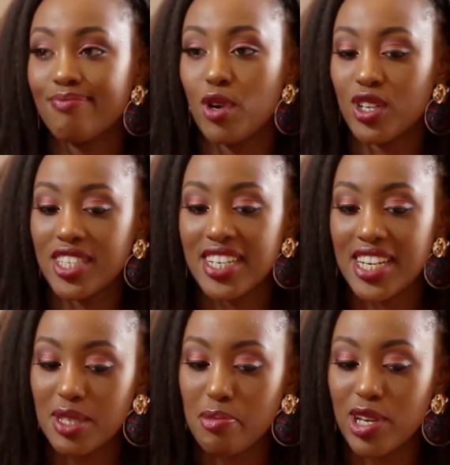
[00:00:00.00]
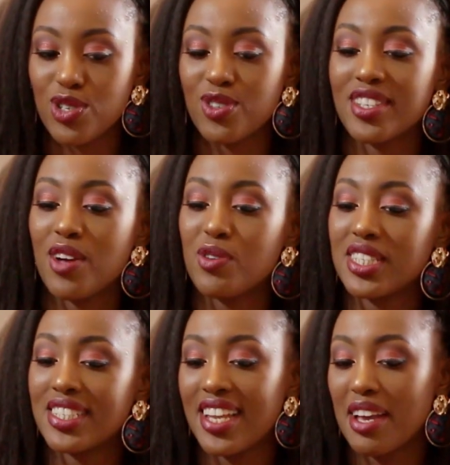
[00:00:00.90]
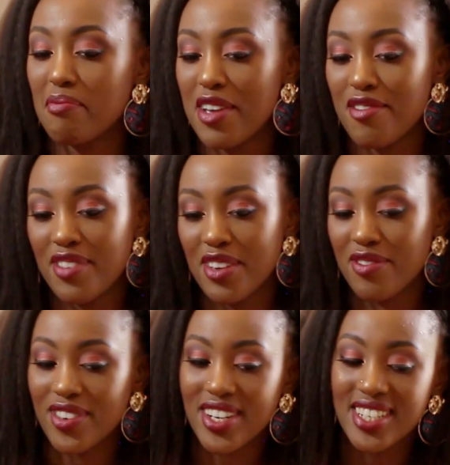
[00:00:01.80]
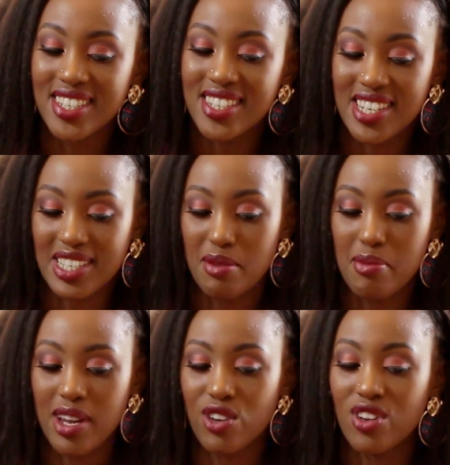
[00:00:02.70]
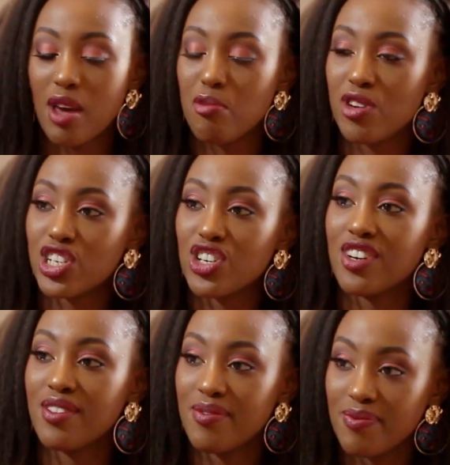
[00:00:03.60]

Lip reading: Boxing Day special. That was like my favorite Just a Band collaboration.